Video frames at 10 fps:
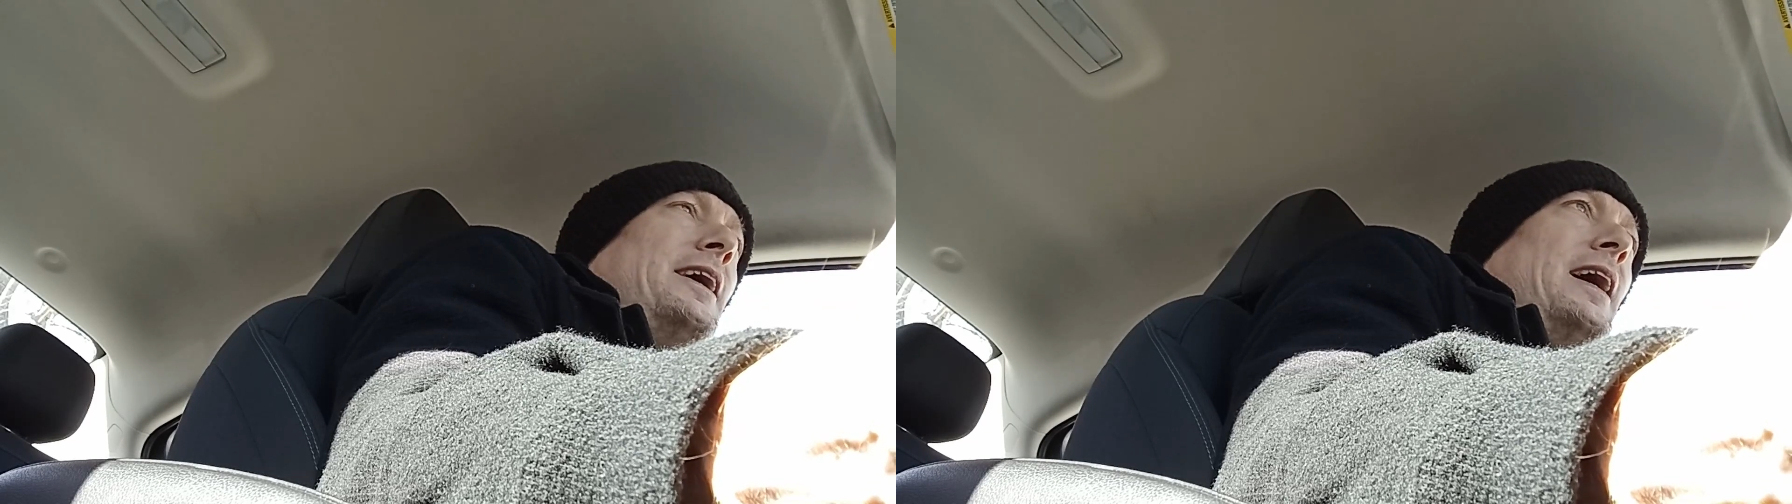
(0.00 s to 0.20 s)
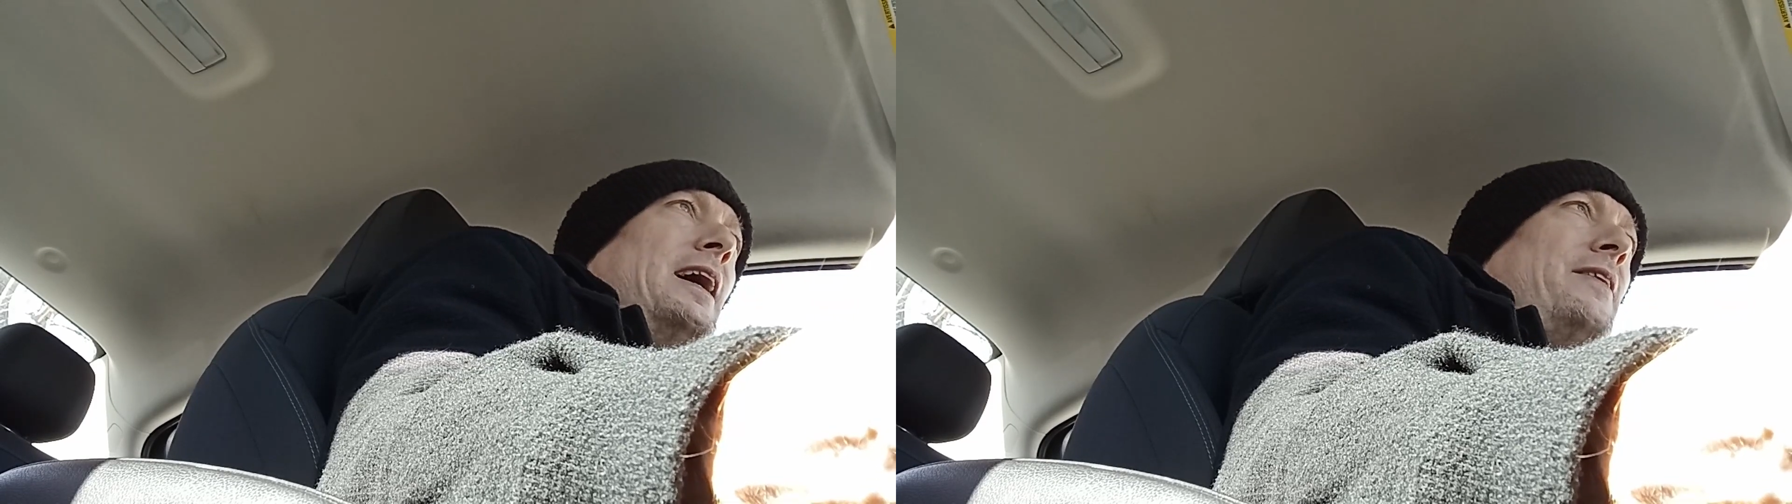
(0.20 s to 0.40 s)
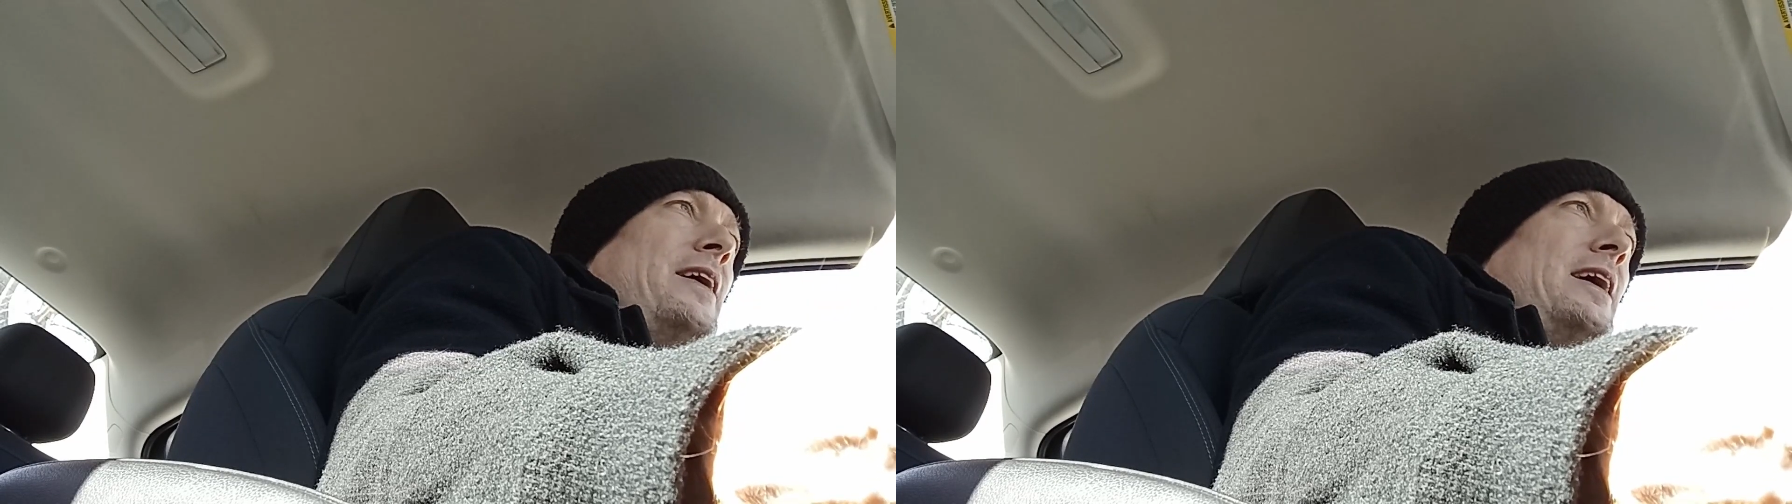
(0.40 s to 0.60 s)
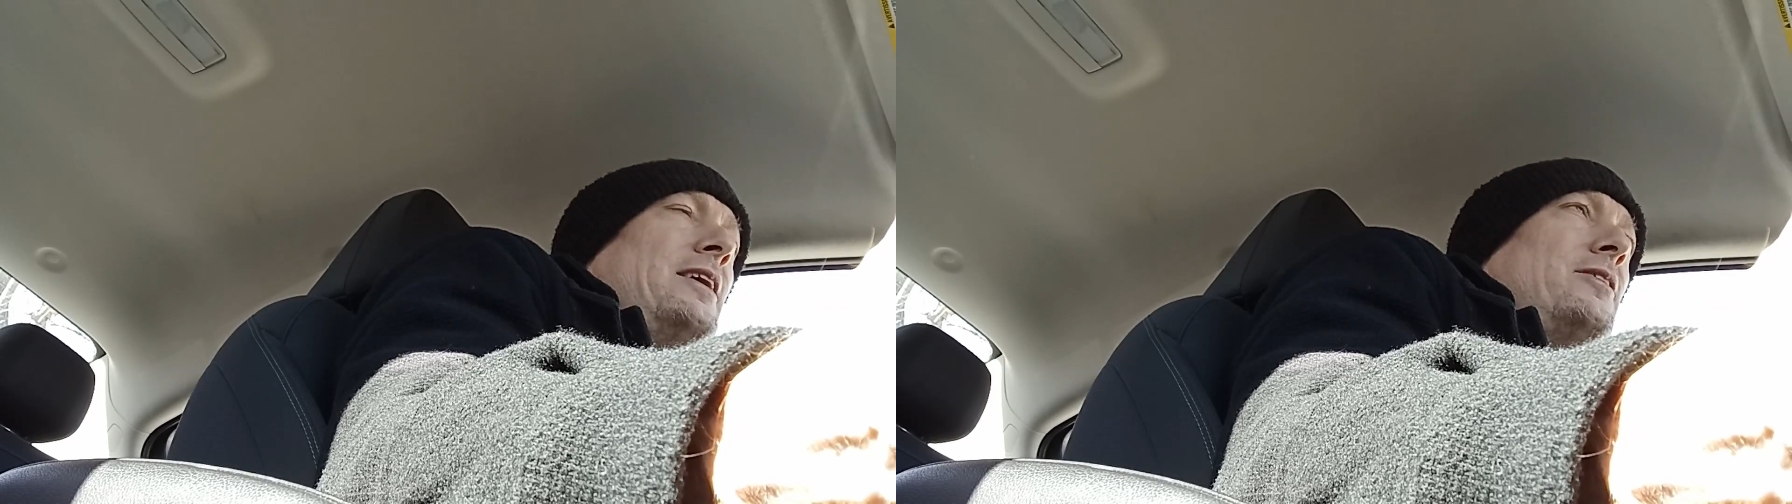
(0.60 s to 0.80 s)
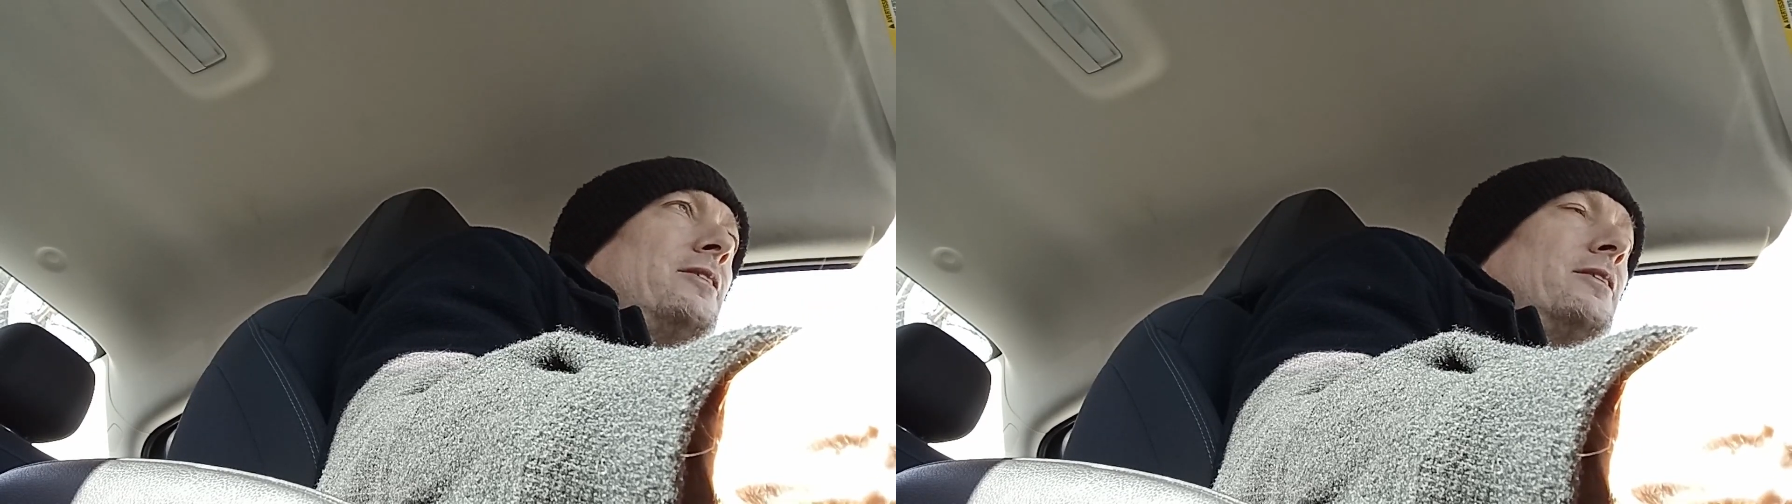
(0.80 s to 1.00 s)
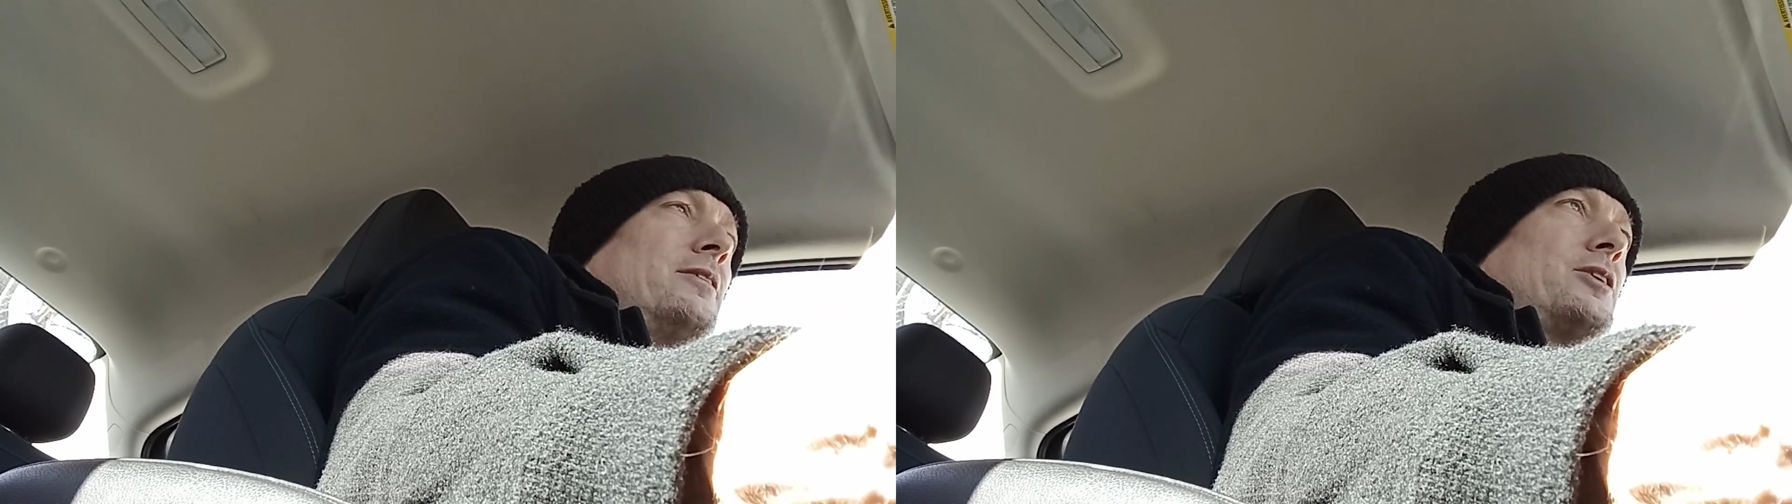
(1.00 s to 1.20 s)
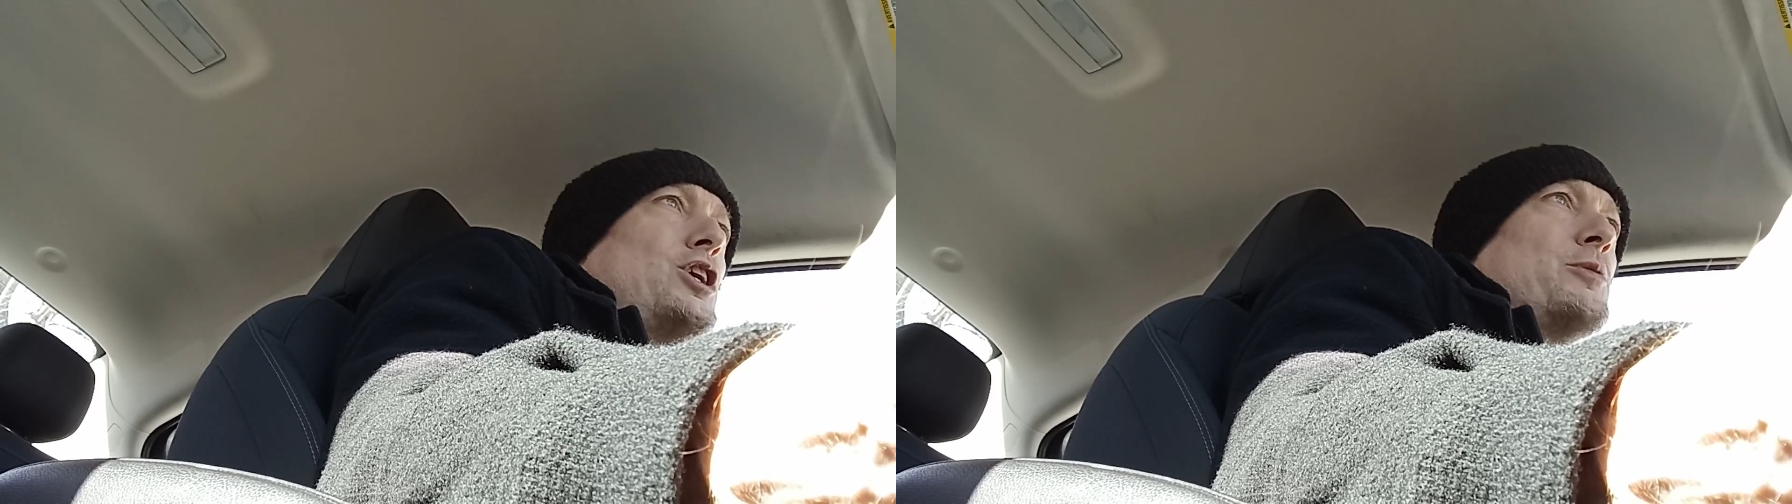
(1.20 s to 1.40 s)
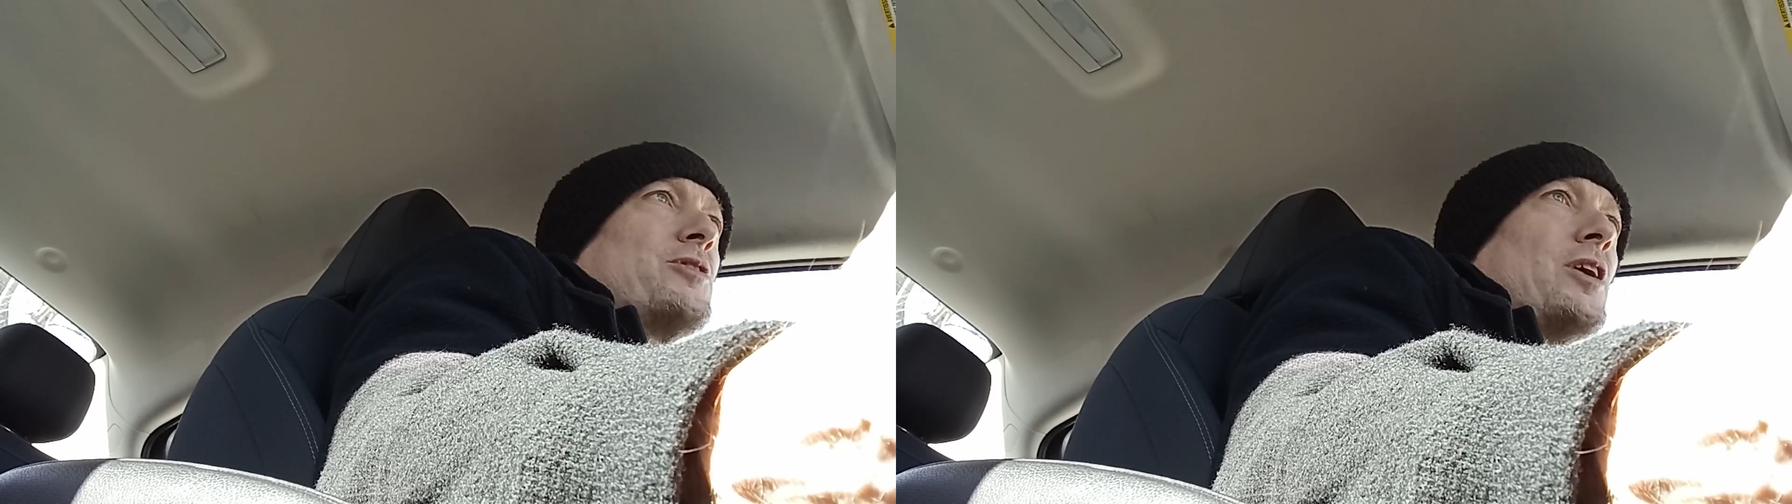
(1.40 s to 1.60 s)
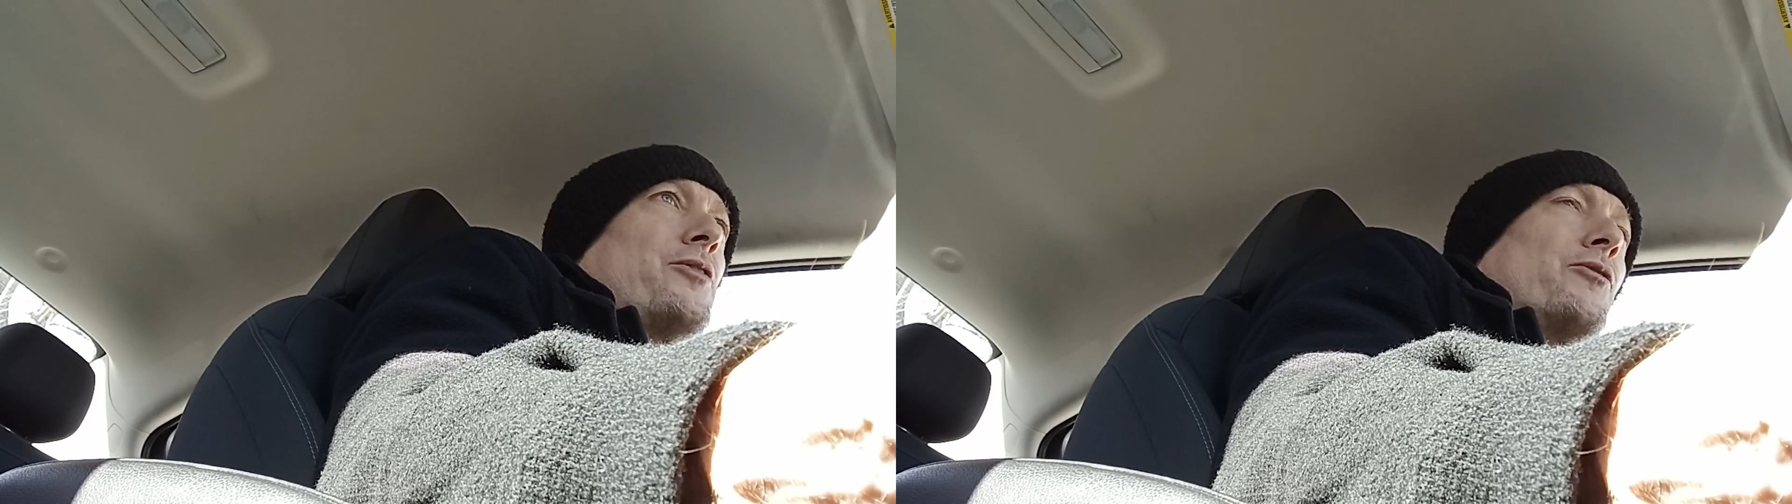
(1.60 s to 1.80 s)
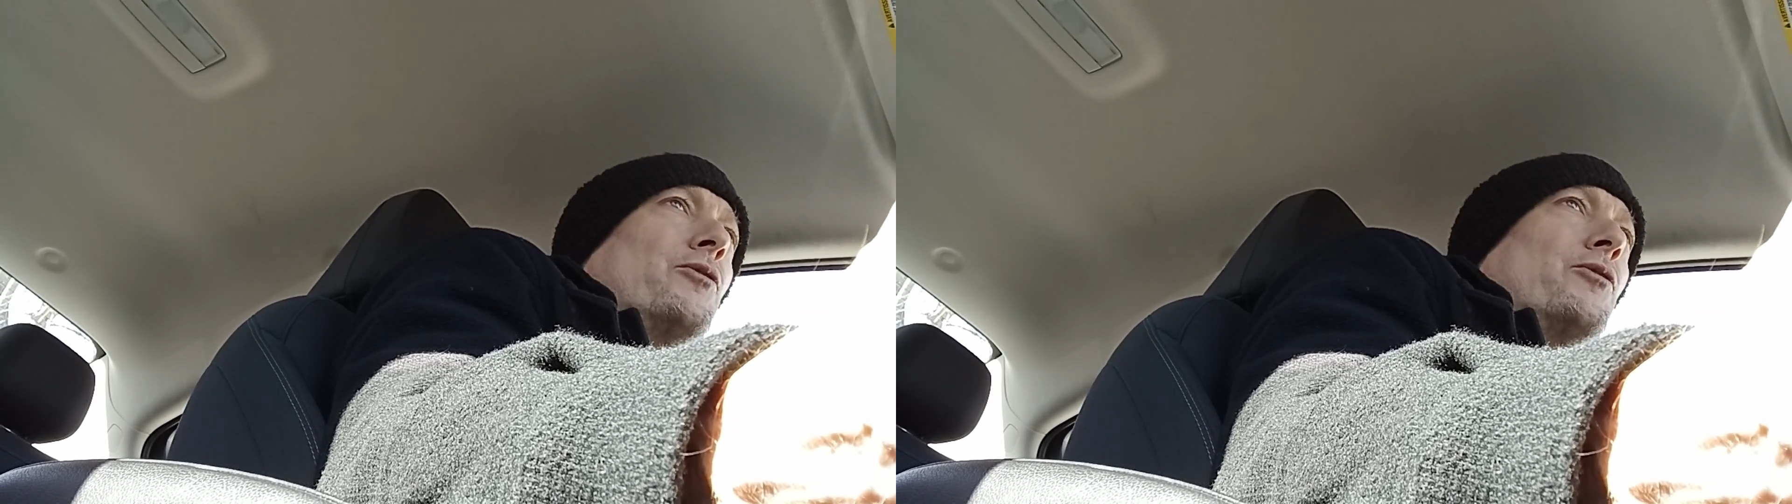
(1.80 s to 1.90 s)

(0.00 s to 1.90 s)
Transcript: and then Cuban stuff